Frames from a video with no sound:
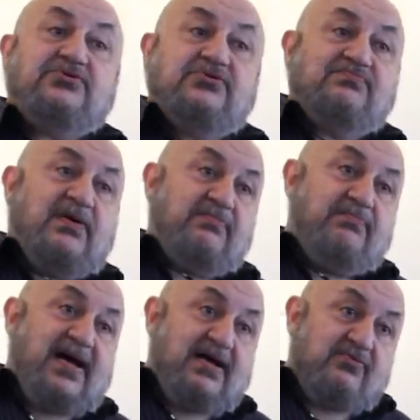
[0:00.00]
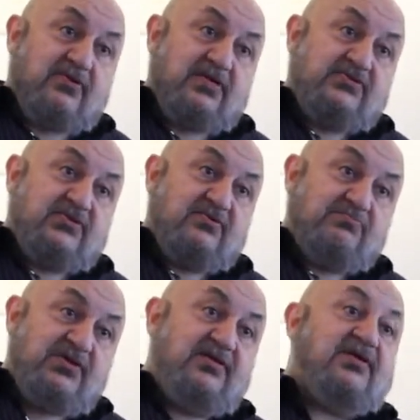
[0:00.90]
which is my background as an
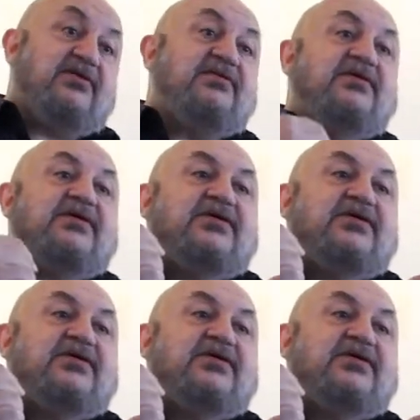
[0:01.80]
Armenian,